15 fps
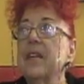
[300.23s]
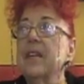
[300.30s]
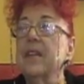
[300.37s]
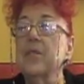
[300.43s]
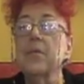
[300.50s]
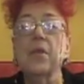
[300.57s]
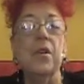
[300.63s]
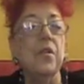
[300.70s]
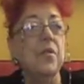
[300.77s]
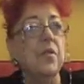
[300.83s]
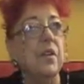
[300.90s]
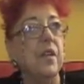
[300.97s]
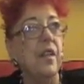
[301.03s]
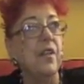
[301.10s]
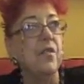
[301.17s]
there were
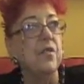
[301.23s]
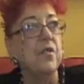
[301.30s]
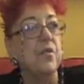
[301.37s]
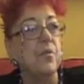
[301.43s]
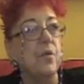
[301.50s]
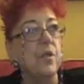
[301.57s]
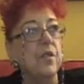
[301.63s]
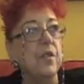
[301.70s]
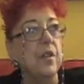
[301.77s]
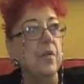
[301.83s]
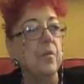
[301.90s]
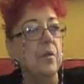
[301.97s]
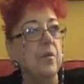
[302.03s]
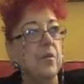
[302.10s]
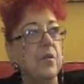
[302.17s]
other occasions. One
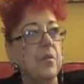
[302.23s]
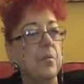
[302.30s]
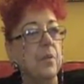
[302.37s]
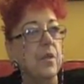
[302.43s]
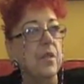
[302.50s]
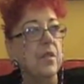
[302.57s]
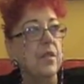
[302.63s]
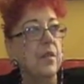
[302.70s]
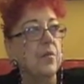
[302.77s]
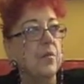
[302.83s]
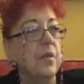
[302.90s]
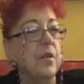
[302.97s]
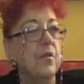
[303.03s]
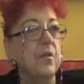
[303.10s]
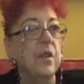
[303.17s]
time there was a bus that
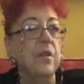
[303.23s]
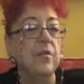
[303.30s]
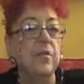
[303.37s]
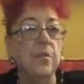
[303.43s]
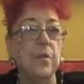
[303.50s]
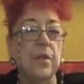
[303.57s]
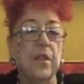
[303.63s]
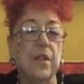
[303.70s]
went around from a